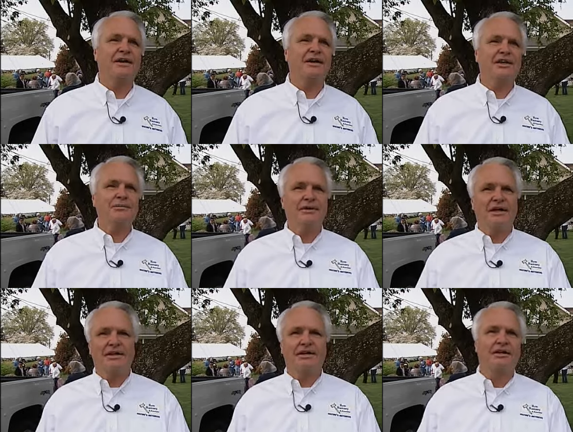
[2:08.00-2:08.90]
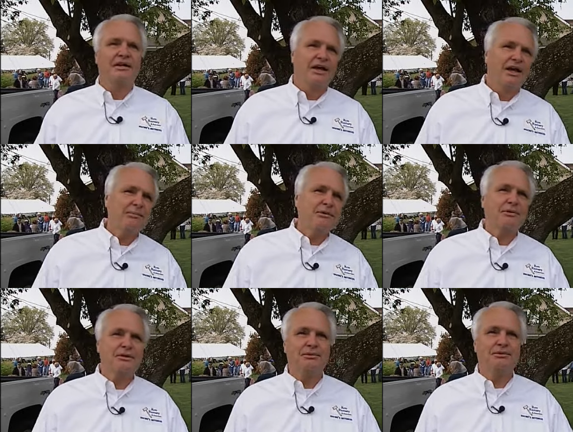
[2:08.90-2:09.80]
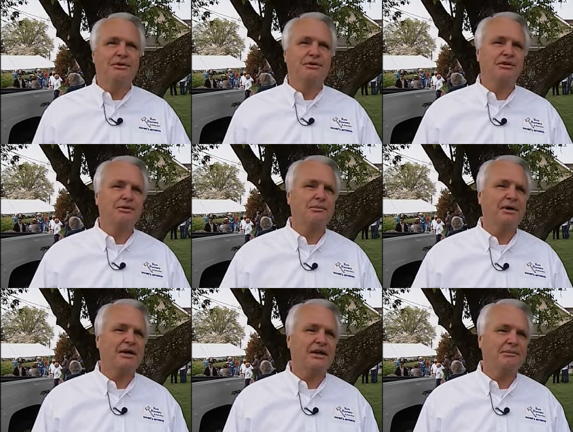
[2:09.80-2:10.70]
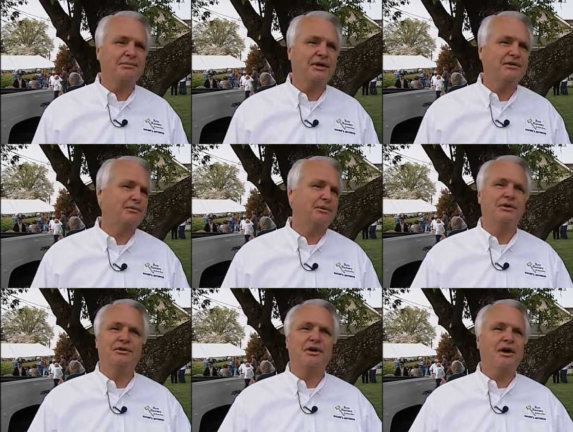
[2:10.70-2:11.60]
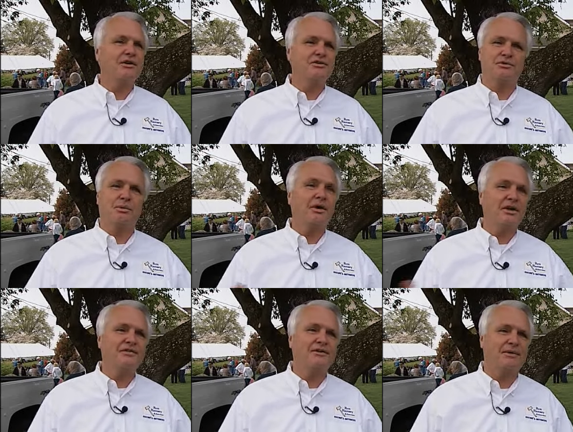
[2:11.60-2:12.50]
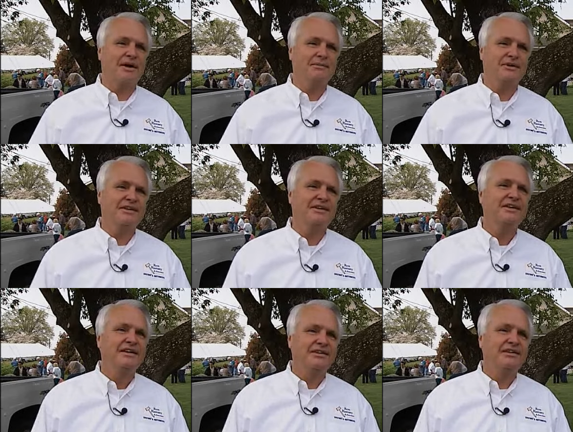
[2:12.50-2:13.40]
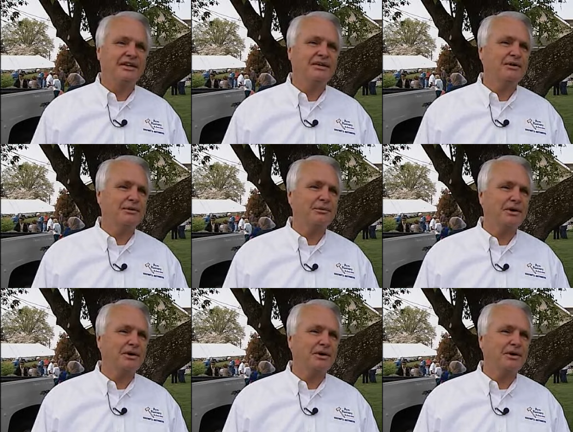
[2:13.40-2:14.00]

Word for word: If I eliminated helping people who contributed to my campaign from $100 to whatever it might be, then that'd be a